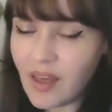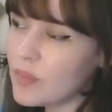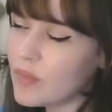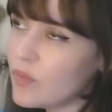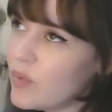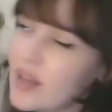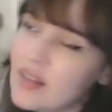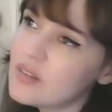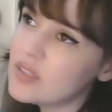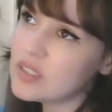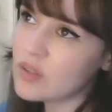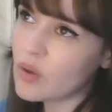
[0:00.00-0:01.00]
Why there
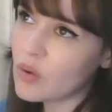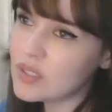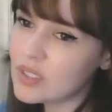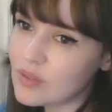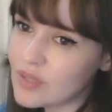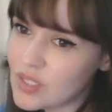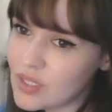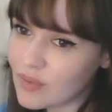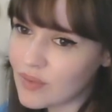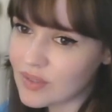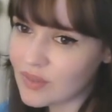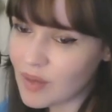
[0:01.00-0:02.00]
is no situation
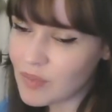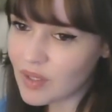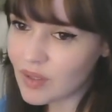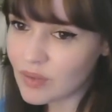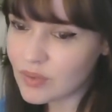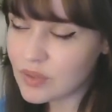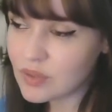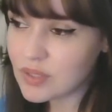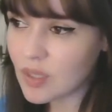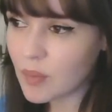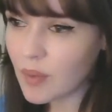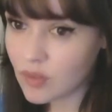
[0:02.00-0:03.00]
when Grammy goes to
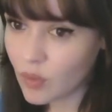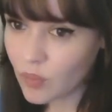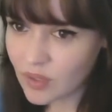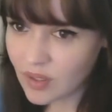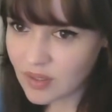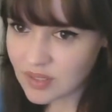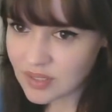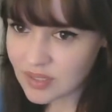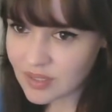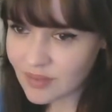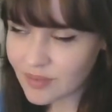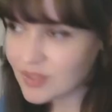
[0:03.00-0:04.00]
some unknown artist,
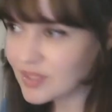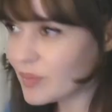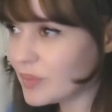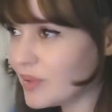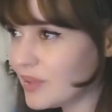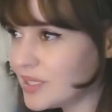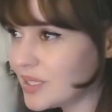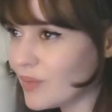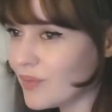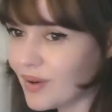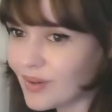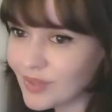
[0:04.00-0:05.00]
for example,
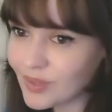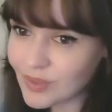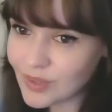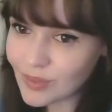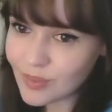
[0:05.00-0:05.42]
somewhere on YouTube?